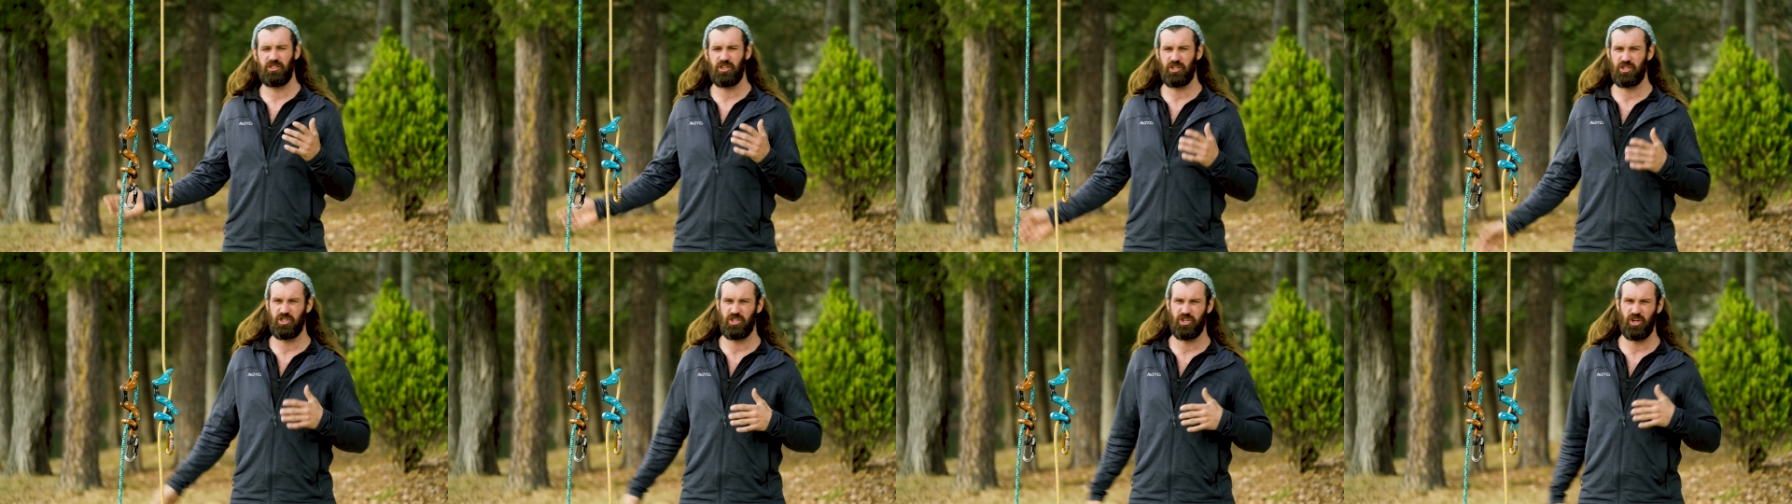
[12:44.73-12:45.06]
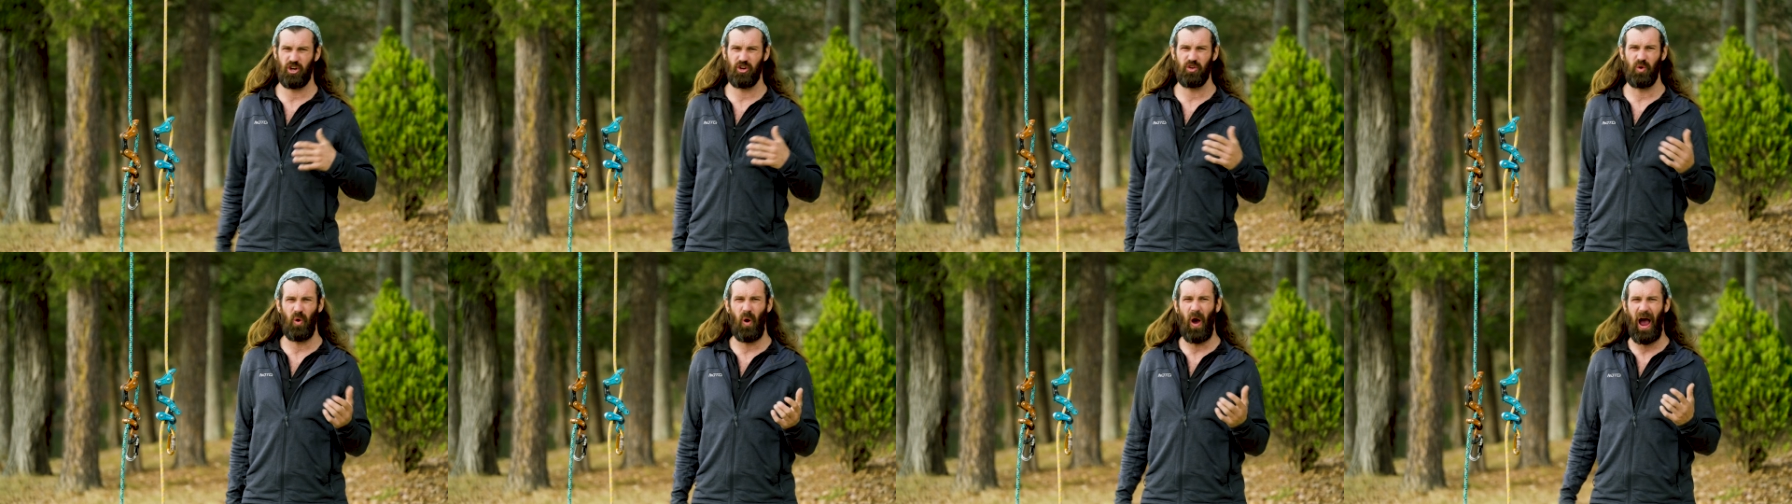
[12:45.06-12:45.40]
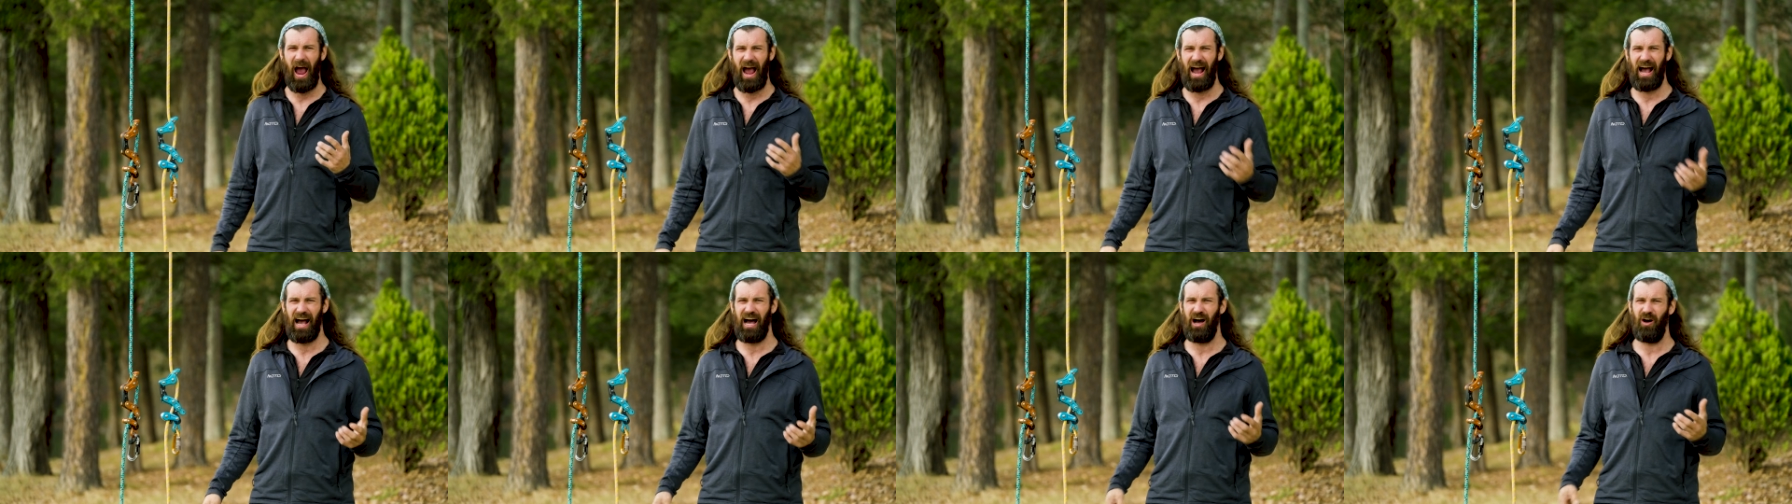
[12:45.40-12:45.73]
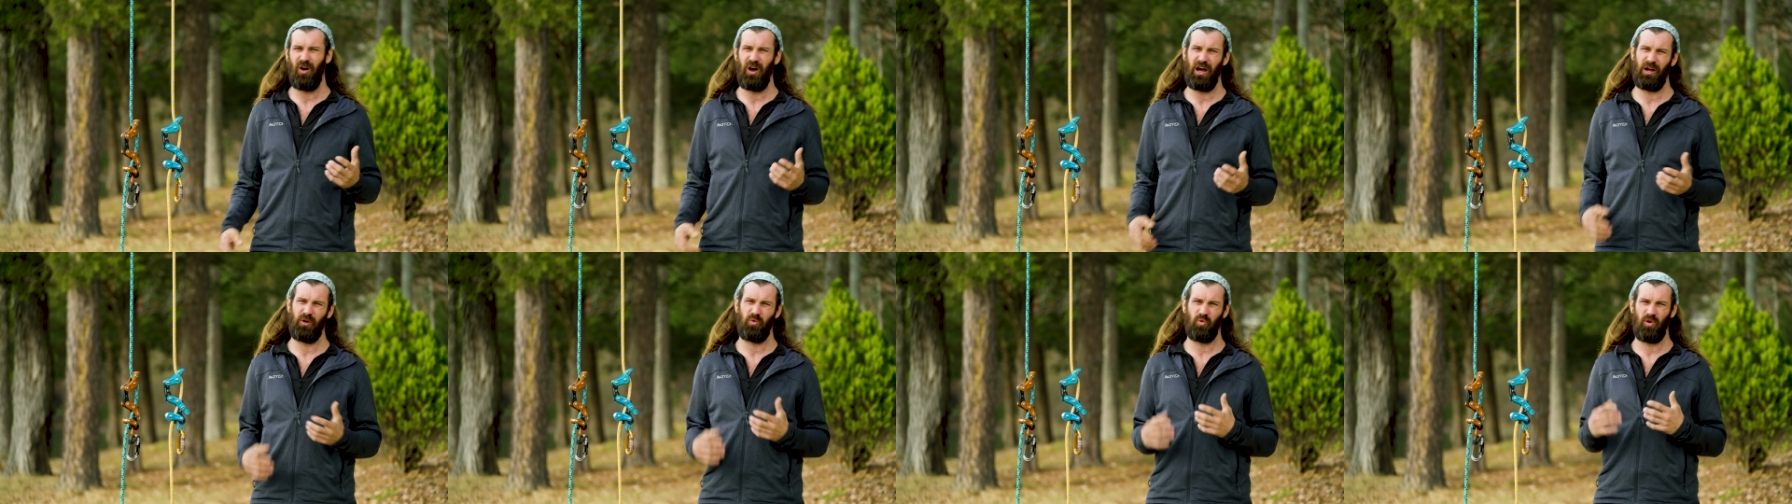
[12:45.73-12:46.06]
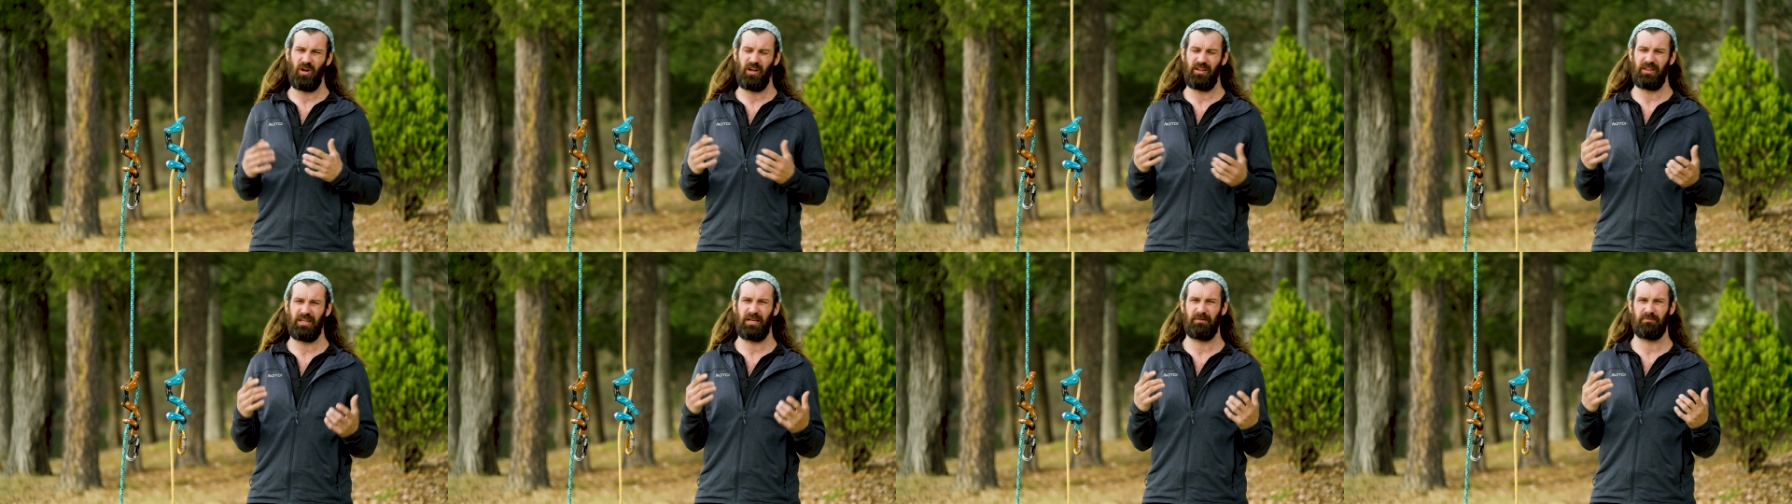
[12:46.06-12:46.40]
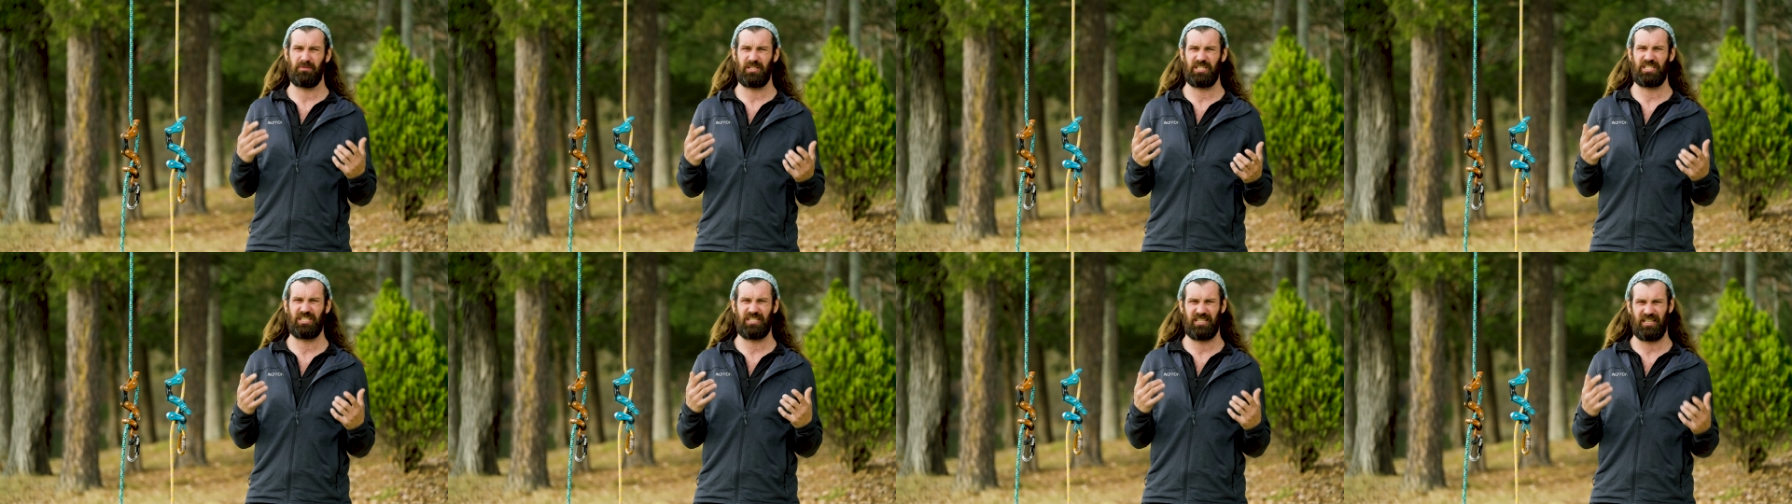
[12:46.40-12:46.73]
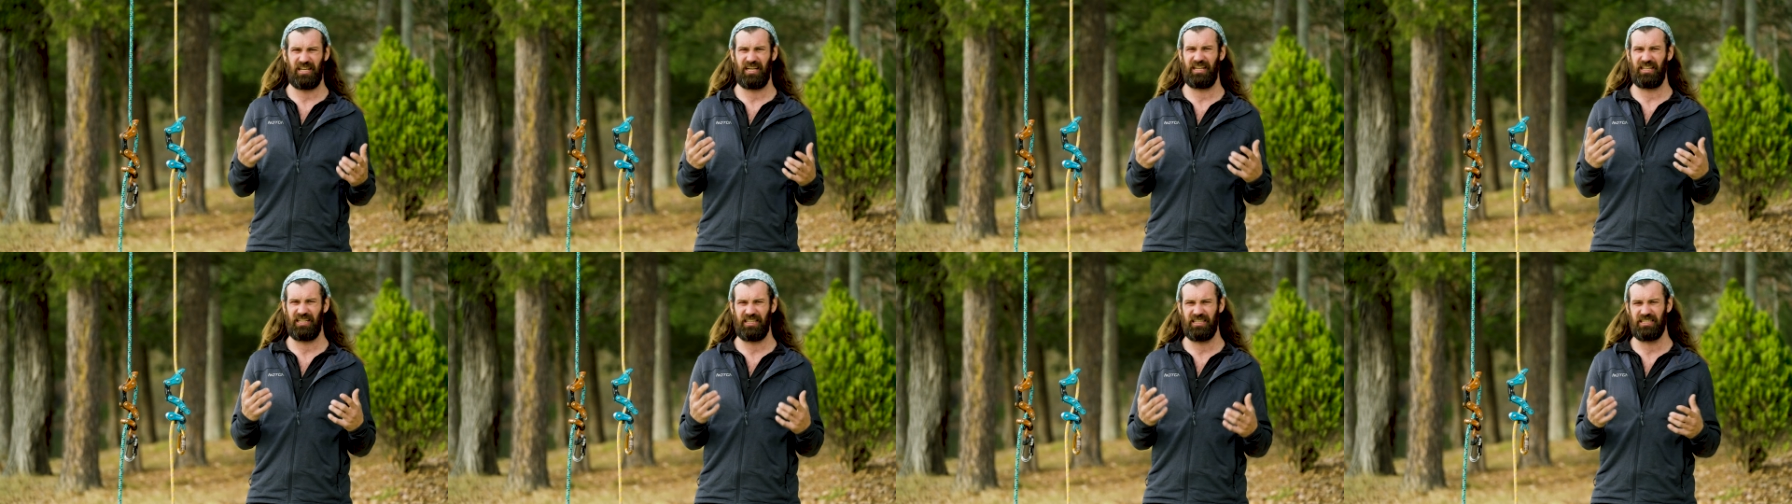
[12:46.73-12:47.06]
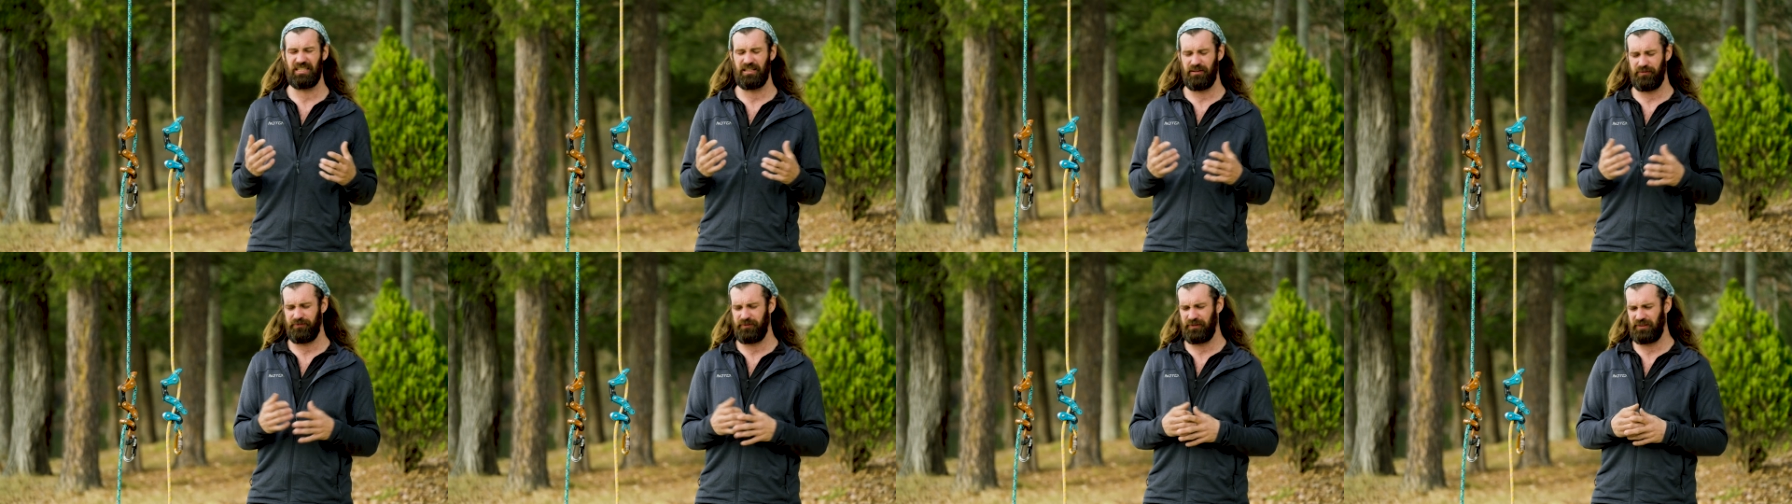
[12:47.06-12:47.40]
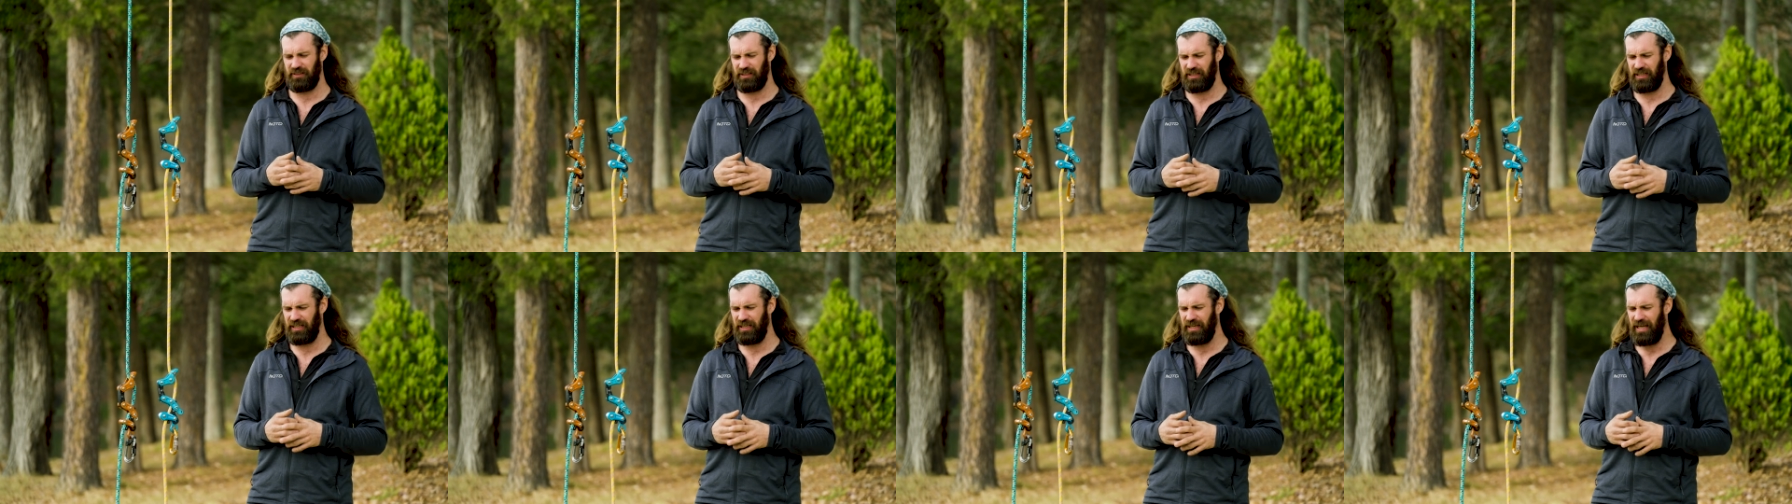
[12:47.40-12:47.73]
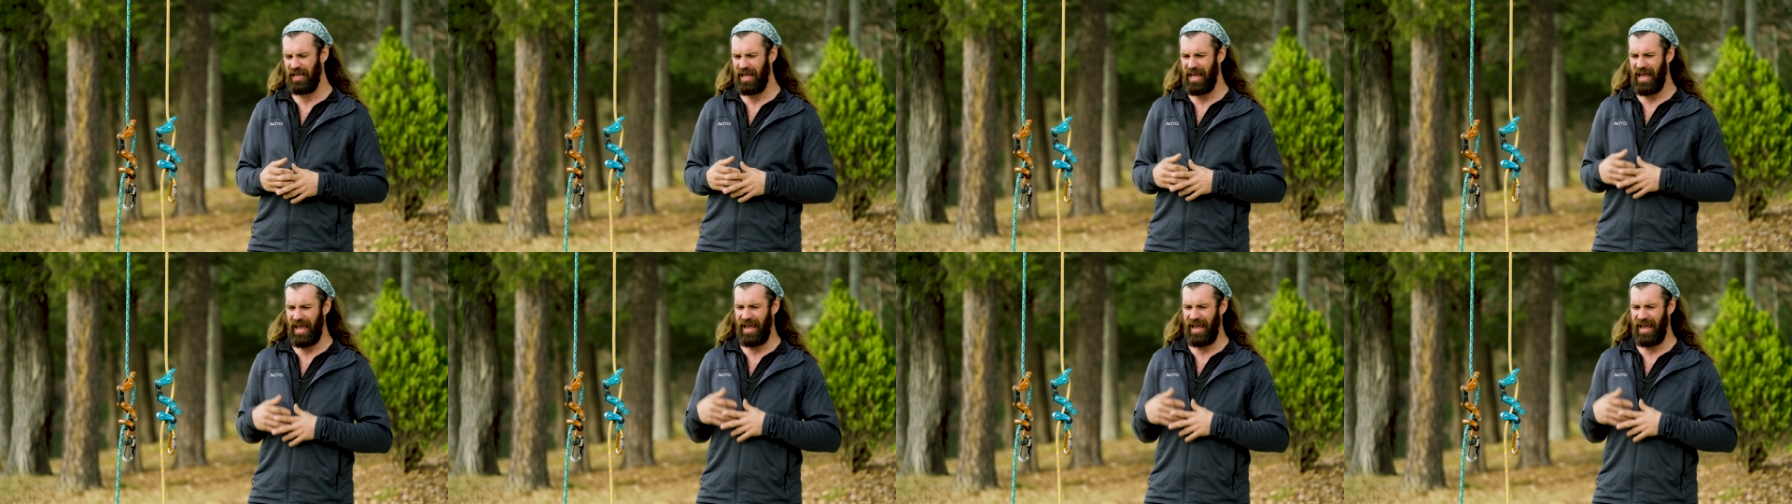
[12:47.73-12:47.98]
to just show you how I run them slightly differently,